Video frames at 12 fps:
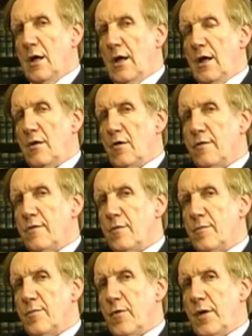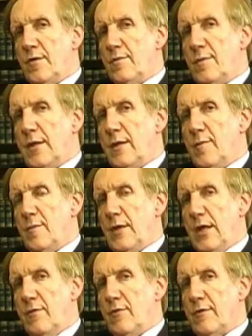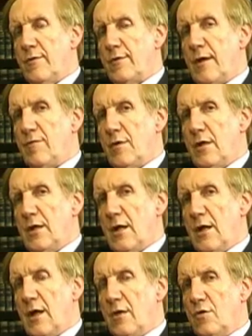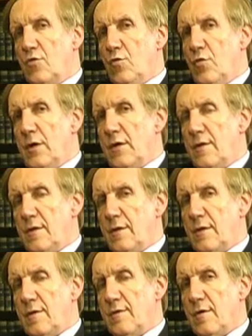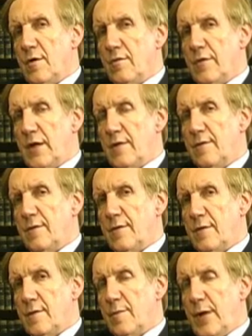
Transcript: and also brings with them evils of suffering that are due and deserved as